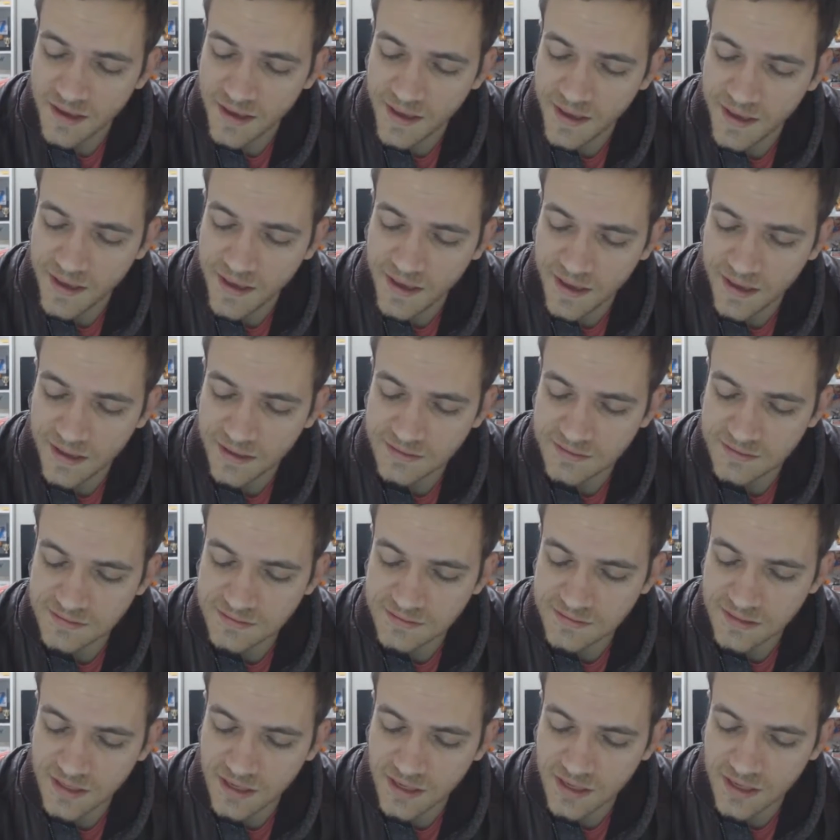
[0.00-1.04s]

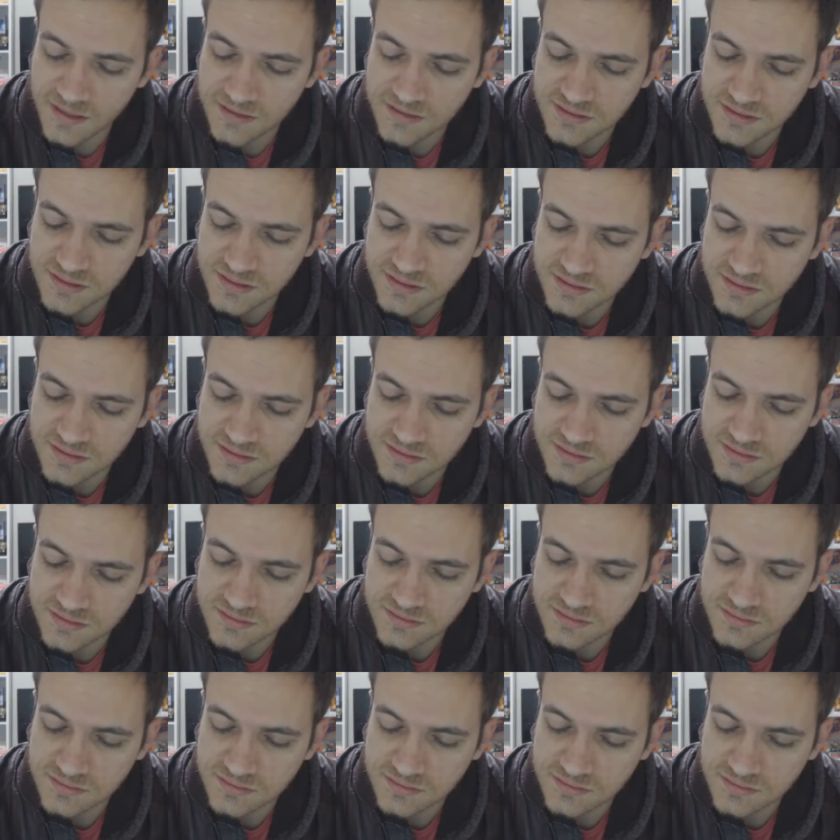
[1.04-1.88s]
And it's just,